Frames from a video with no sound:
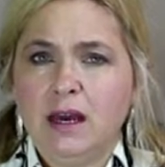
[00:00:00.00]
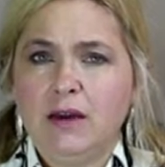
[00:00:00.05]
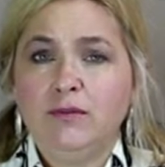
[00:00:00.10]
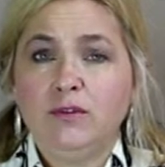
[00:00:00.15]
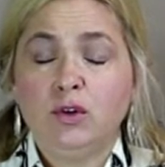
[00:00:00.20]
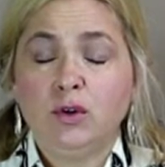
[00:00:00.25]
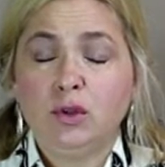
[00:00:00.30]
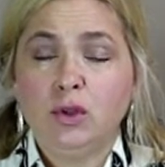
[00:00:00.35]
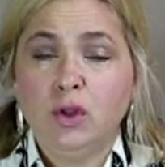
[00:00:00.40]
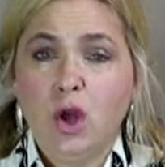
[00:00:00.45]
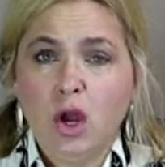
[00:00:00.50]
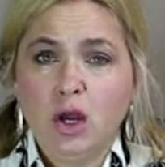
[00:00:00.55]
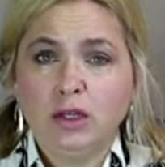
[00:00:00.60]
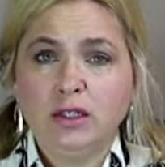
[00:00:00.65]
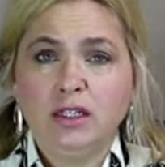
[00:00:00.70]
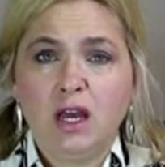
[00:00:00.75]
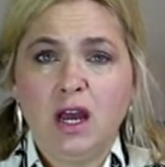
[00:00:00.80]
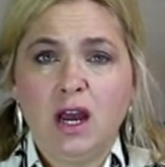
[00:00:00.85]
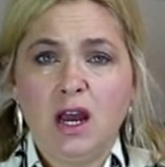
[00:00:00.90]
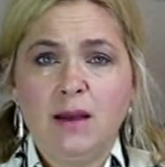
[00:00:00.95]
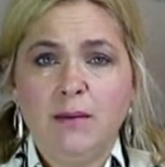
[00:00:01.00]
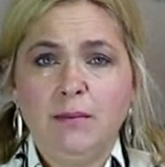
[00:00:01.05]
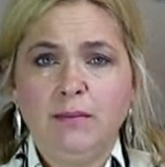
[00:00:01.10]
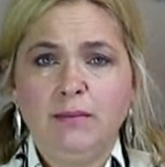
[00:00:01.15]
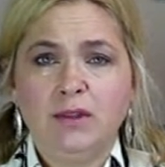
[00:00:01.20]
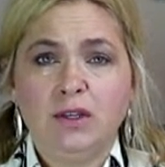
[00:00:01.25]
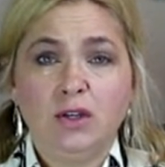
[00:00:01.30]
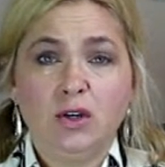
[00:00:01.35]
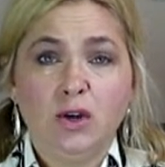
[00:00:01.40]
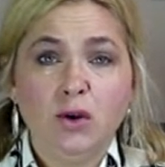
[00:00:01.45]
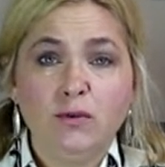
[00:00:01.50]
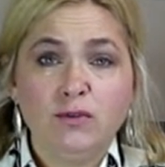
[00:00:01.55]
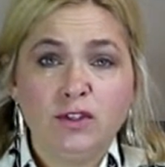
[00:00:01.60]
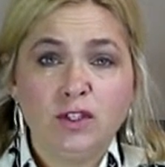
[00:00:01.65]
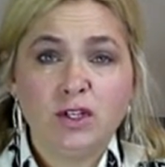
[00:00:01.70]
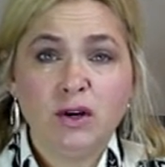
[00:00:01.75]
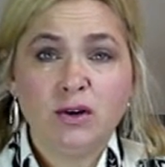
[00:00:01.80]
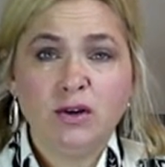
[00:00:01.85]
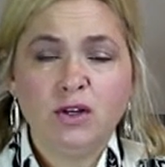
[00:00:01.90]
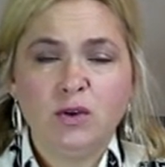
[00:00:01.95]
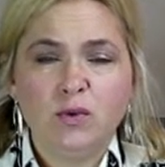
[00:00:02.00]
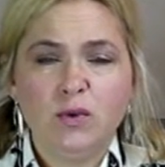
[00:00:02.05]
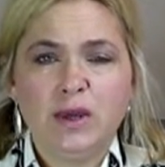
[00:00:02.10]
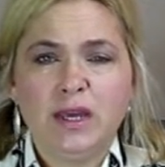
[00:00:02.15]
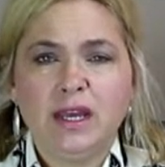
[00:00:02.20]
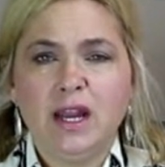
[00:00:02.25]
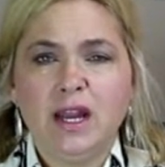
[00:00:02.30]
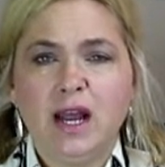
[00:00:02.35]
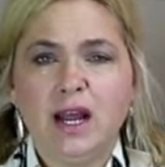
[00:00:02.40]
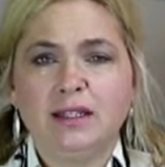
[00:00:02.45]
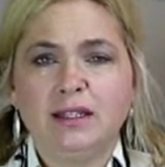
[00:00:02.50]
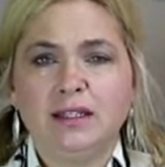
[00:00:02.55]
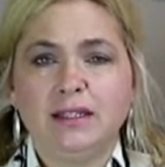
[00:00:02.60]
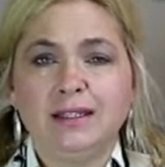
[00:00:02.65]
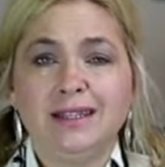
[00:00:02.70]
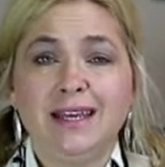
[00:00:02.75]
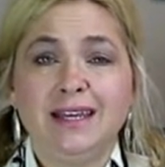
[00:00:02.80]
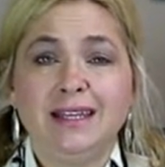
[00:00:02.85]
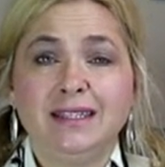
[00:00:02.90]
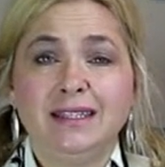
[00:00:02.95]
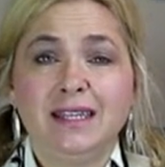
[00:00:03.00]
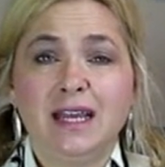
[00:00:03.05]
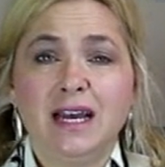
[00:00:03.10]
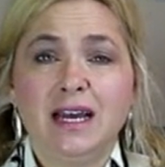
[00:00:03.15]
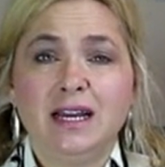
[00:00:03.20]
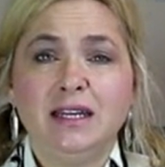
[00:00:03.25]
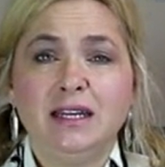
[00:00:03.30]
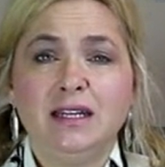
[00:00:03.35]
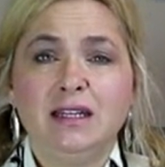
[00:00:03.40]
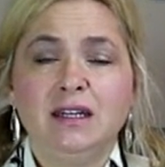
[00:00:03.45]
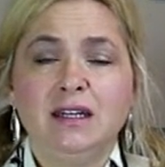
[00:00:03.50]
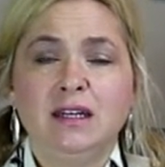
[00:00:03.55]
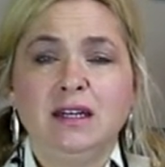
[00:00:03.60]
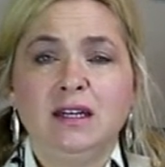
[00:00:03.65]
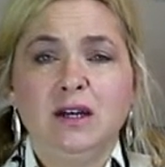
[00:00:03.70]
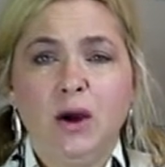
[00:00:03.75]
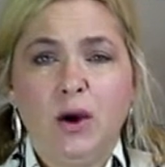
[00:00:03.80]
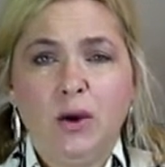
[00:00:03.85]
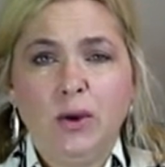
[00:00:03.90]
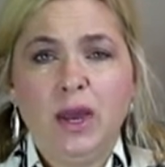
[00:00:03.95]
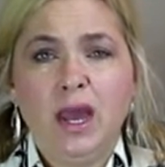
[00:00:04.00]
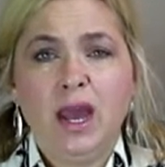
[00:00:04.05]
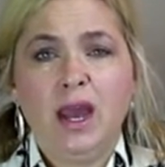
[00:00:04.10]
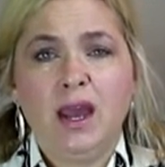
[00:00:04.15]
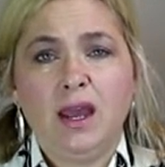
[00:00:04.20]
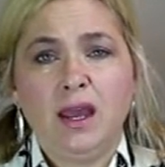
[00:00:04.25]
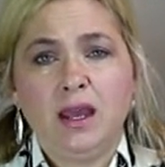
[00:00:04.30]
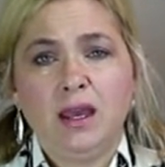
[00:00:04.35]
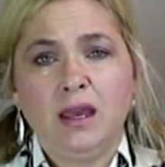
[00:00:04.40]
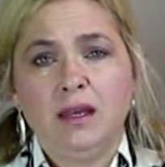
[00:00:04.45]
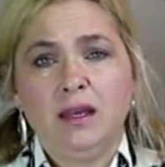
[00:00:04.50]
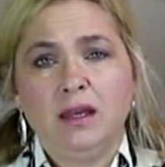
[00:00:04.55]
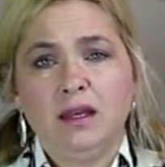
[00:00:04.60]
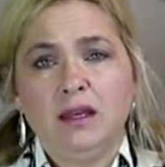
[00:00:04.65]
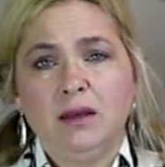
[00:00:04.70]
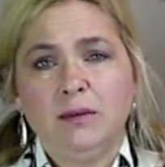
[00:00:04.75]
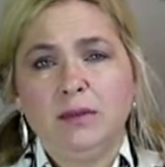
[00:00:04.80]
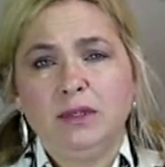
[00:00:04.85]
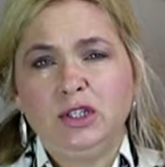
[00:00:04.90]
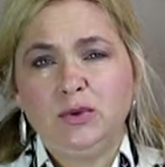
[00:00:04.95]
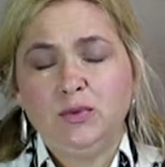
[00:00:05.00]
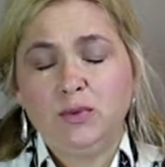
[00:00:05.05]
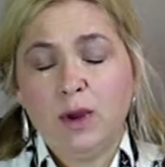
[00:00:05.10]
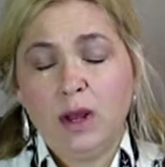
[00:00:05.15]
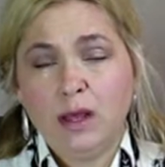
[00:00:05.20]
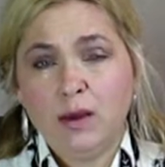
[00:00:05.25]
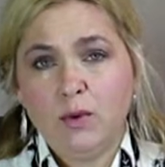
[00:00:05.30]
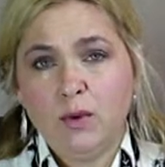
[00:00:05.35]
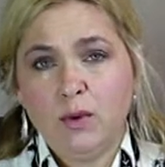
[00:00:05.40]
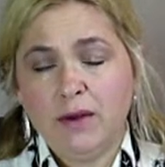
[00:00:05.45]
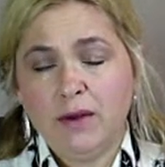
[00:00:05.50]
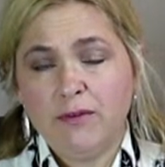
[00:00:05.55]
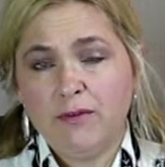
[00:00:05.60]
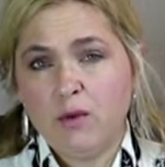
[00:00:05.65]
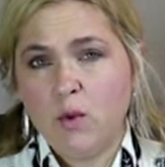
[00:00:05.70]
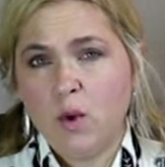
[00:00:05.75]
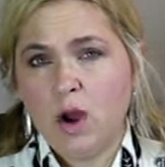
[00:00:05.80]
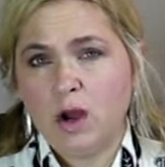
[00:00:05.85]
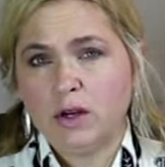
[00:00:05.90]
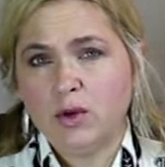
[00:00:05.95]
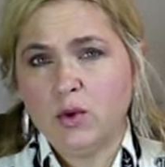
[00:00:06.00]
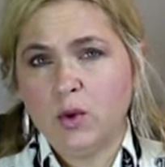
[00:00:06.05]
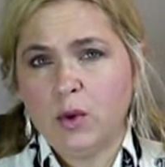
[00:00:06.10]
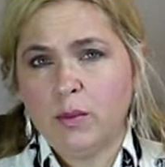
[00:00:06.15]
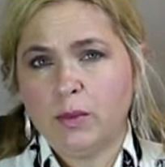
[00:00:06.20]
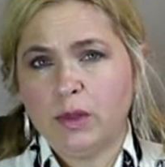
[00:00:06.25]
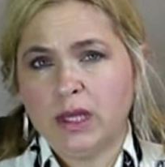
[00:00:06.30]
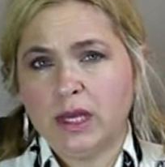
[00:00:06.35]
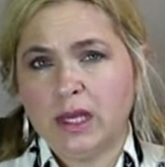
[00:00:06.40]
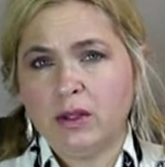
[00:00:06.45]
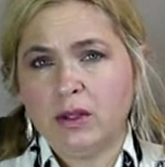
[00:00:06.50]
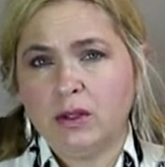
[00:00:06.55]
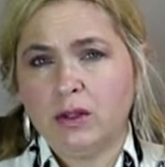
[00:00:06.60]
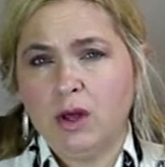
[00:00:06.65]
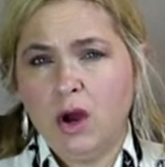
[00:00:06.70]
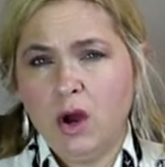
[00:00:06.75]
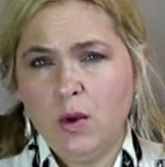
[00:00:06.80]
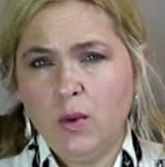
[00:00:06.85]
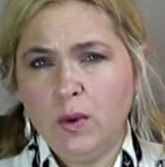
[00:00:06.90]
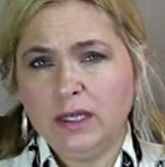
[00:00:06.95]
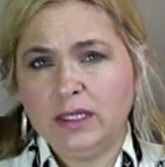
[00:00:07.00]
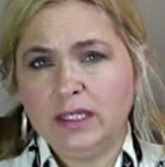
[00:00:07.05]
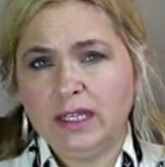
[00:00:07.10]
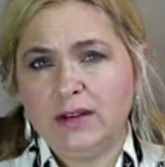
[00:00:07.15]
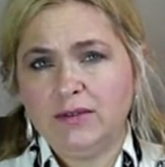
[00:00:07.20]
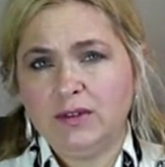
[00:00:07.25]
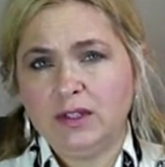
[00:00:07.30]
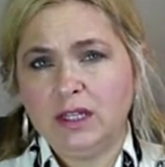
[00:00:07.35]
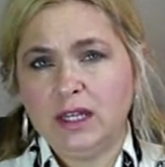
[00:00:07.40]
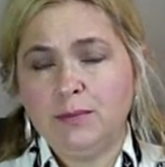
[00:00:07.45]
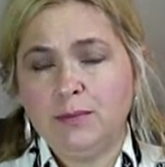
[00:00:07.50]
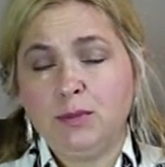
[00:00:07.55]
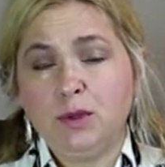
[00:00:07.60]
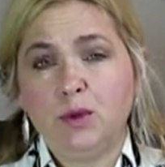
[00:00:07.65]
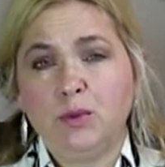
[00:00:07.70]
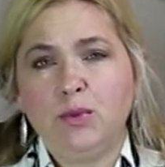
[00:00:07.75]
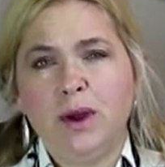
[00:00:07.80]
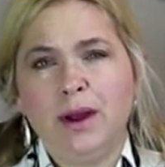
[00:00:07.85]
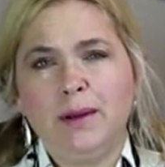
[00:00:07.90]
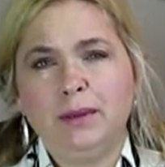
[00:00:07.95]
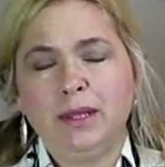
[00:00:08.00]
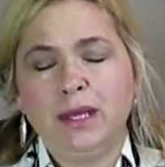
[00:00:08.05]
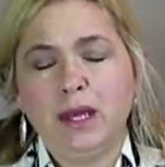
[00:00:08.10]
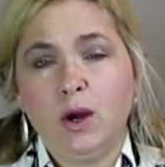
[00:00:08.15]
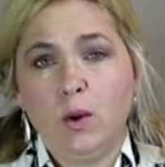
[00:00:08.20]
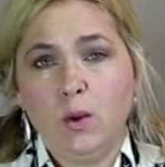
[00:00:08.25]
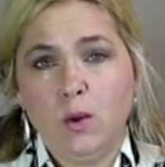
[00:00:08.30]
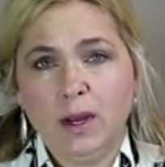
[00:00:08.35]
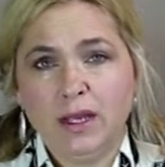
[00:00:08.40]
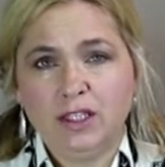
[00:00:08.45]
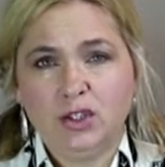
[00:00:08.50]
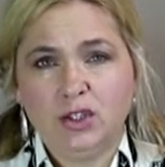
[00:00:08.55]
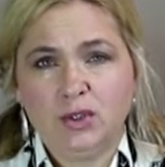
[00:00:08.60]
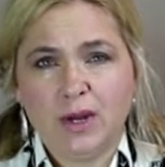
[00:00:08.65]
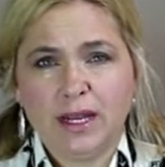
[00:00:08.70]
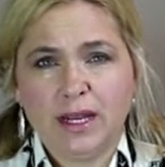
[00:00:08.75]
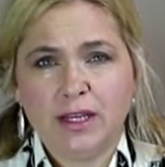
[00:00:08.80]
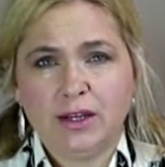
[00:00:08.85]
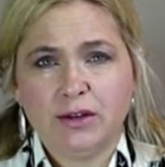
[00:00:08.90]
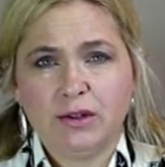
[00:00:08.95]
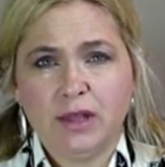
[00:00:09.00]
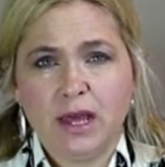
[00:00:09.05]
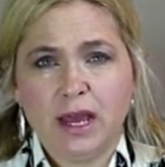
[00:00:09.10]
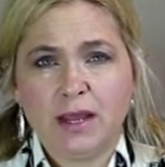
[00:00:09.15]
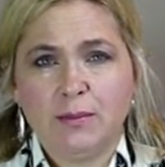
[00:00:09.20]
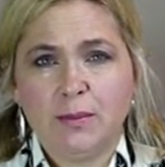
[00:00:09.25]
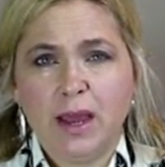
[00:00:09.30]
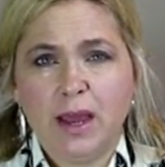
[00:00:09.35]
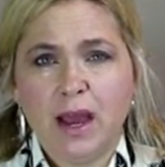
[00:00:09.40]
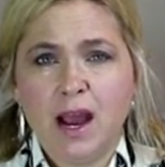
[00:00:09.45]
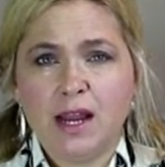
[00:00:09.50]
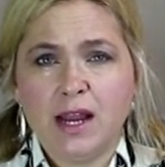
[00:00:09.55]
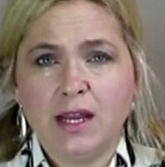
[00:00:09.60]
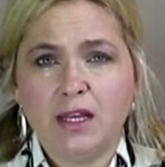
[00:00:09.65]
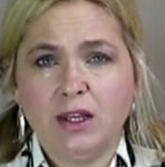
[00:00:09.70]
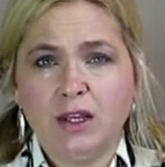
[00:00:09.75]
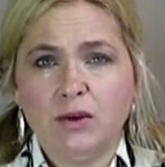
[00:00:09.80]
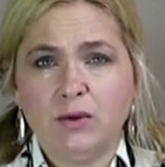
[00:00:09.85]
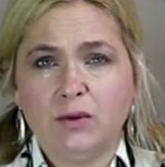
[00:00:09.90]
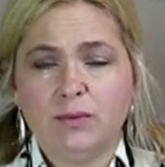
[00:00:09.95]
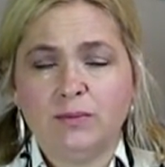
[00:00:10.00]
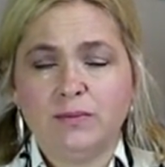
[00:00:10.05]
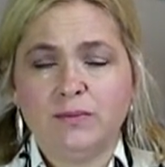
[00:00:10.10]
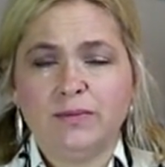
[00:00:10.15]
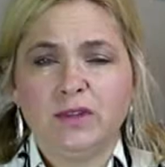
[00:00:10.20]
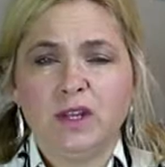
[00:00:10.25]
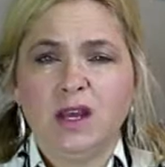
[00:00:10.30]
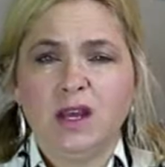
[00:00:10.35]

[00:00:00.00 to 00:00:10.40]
After a long time, the nerves started to reconnect and they said, okay, but you probably won't ever walk normally. You'll always have a limp. You'll probably always drag your leg behind you.